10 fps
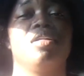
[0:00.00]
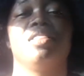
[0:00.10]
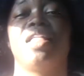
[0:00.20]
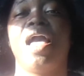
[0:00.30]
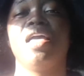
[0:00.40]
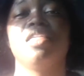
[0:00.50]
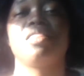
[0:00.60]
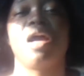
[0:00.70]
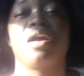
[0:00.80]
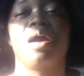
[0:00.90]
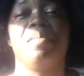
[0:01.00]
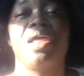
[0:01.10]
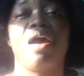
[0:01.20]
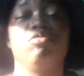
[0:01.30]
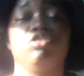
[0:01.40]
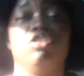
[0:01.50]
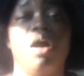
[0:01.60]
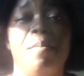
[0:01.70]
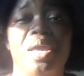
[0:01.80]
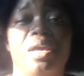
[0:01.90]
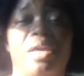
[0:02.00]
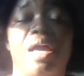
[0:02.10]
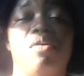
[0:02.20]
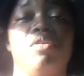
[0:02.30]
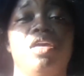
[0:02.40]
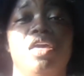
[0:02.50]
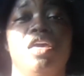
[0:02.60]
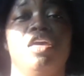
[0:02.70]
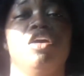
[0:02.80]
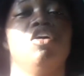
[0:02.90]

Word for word: that is not coming out of your bank account, and